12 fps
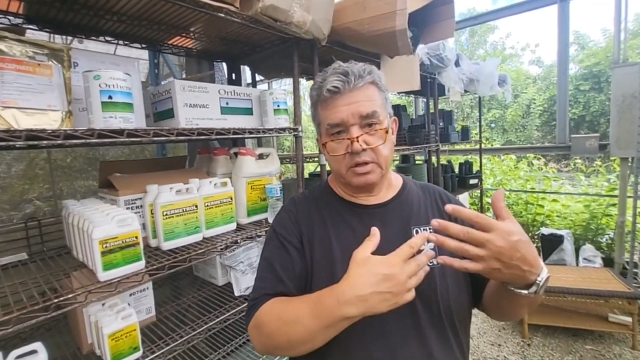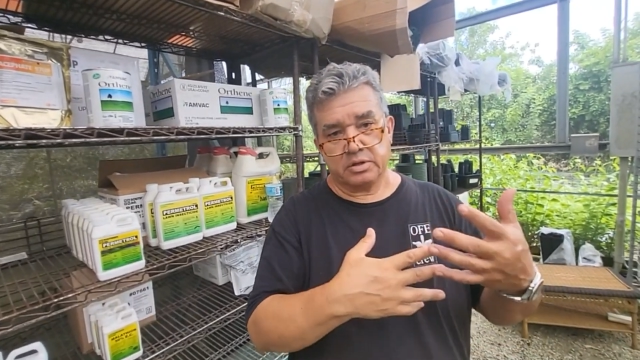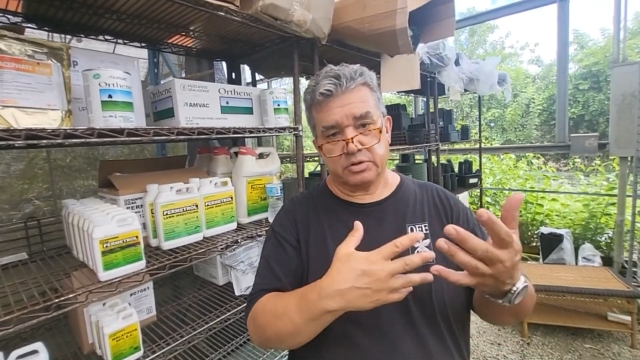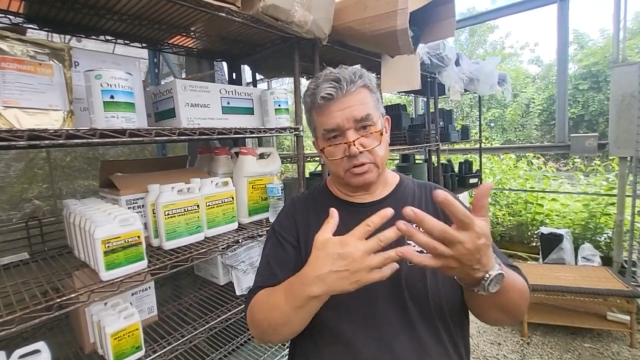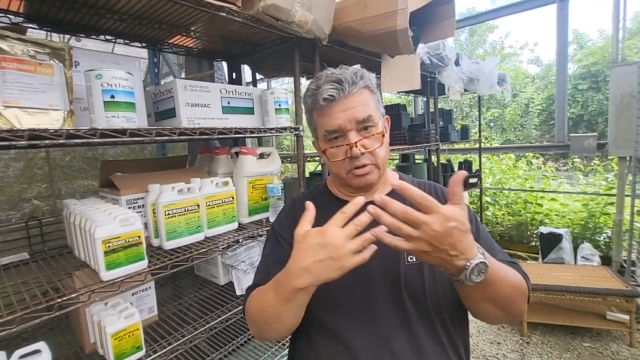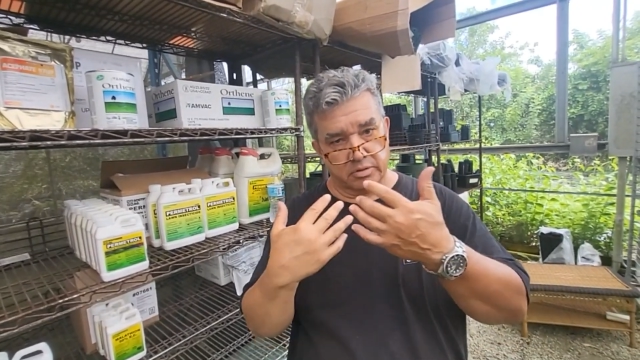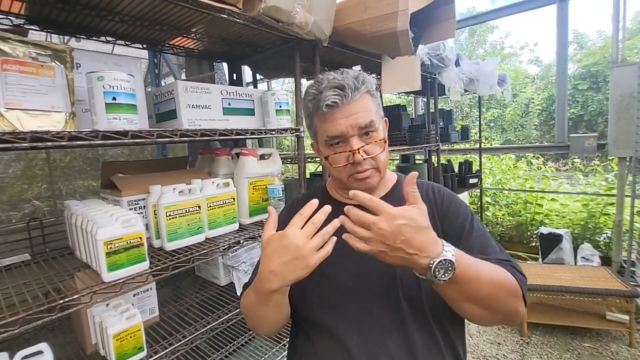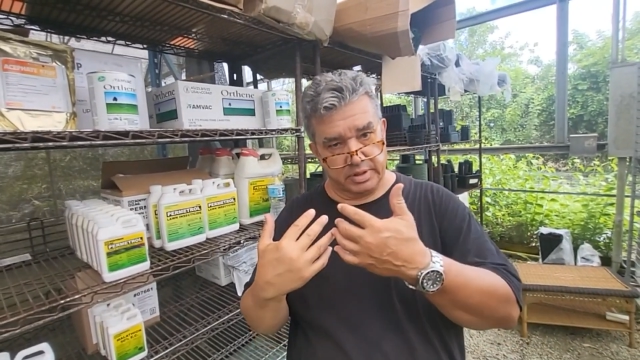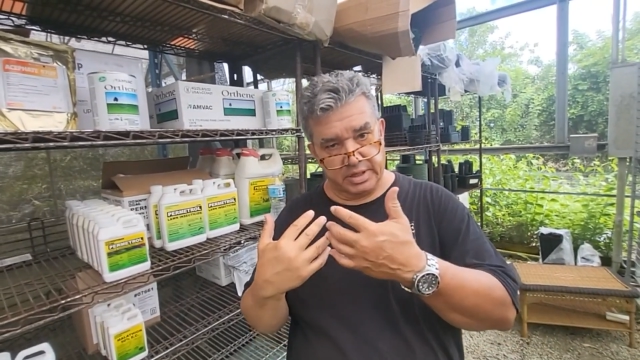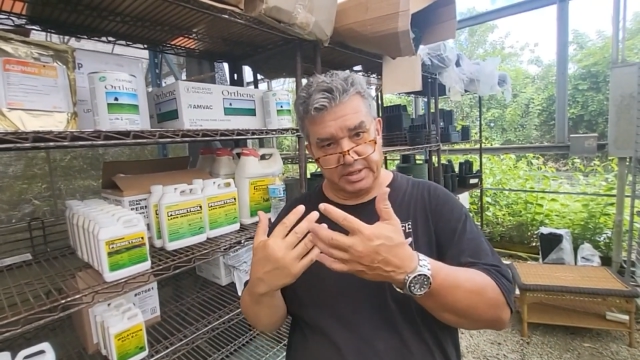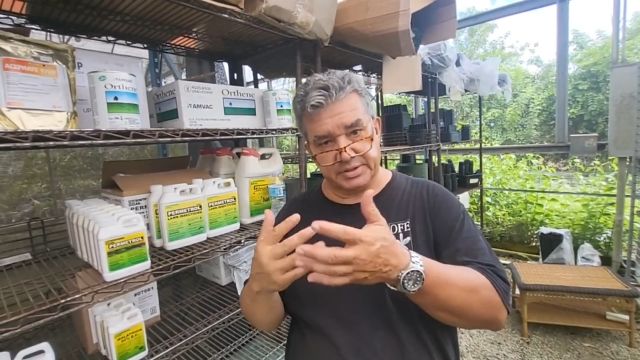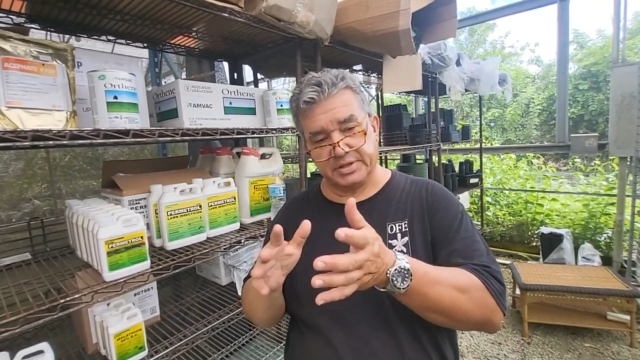So
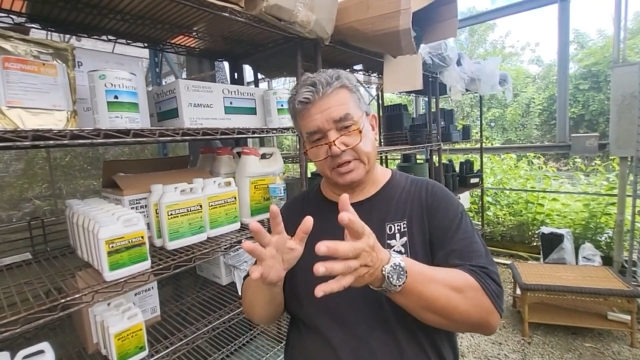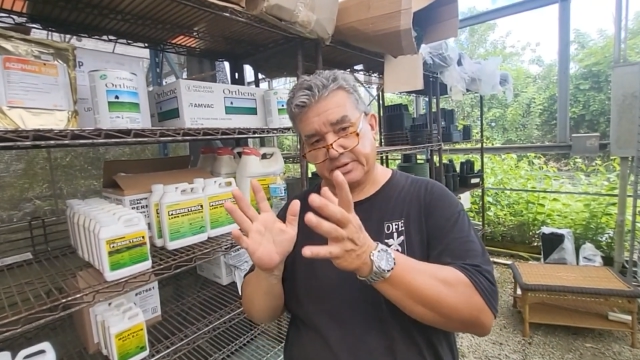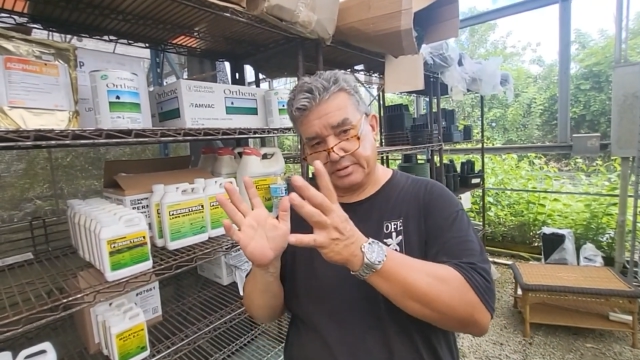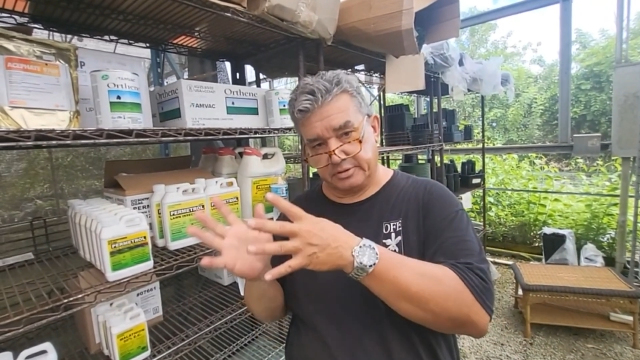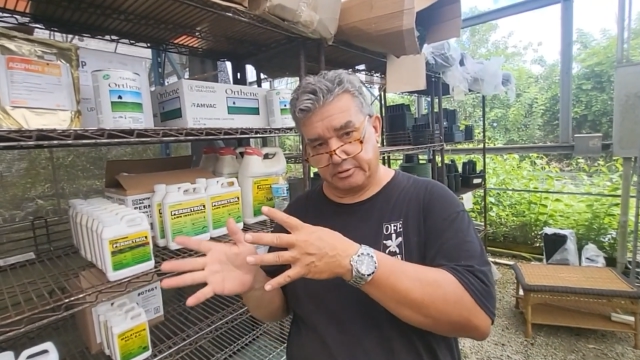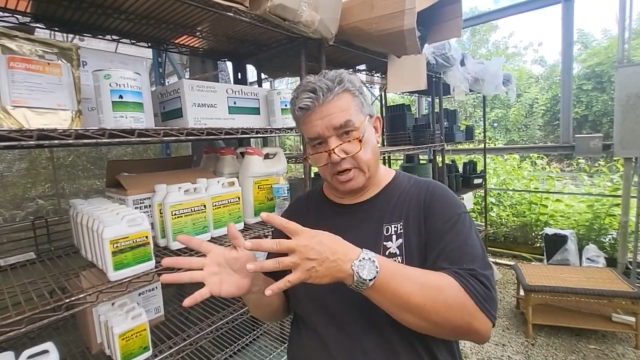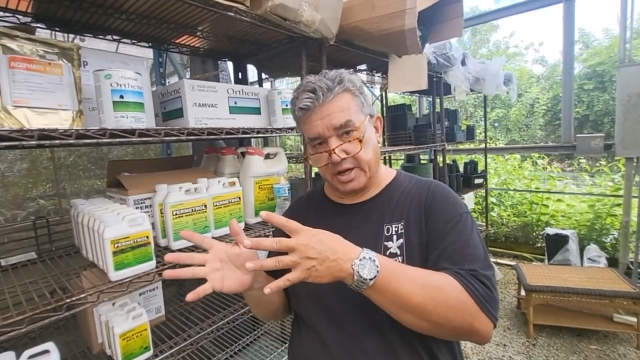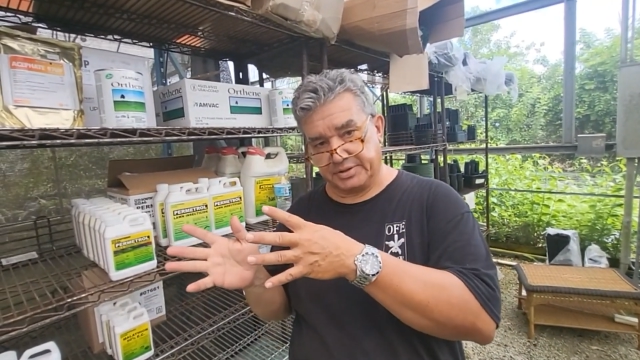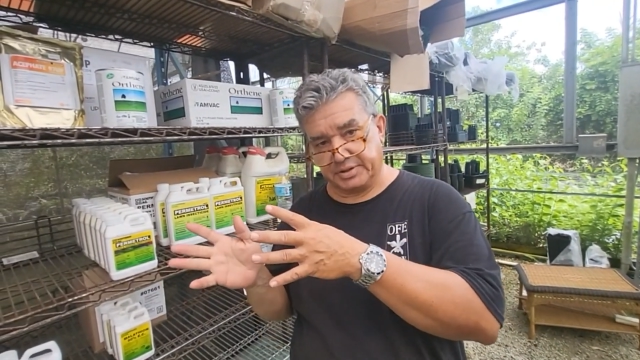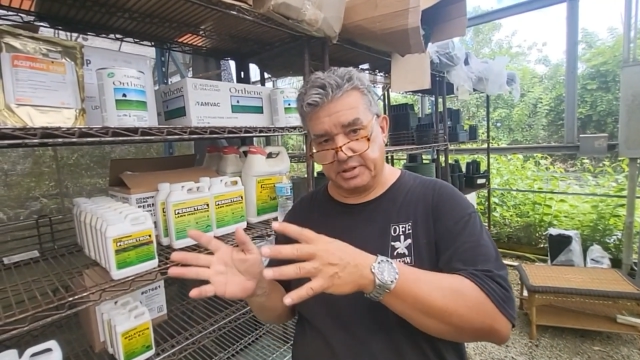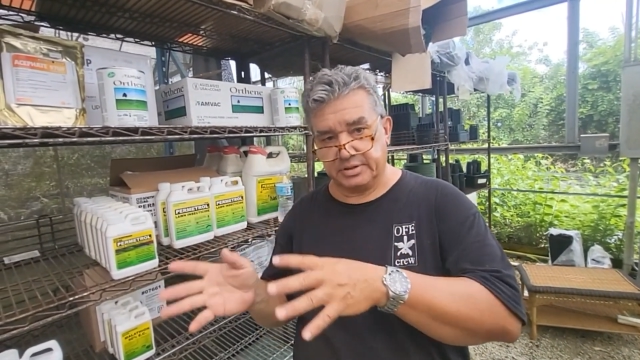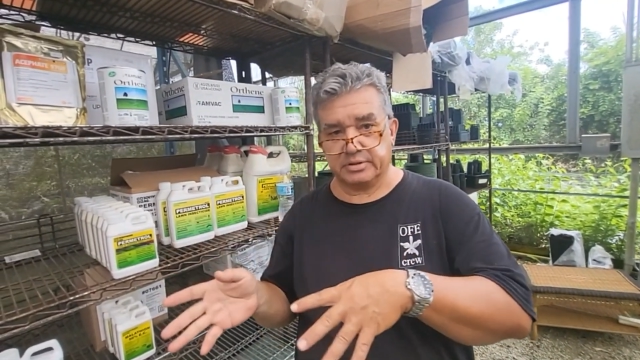insects, dry
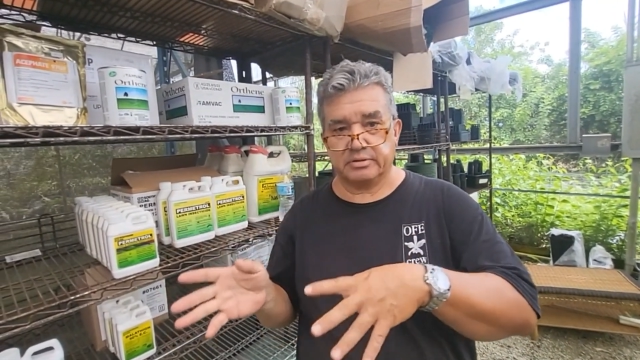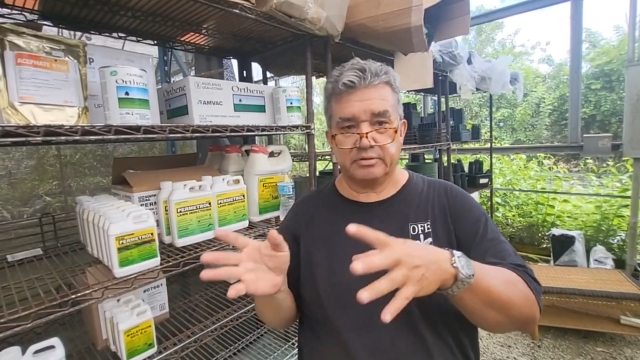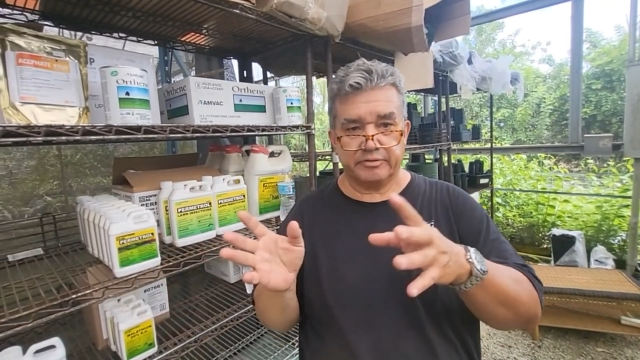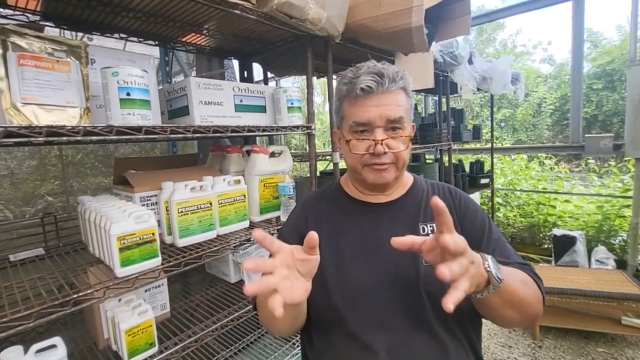season;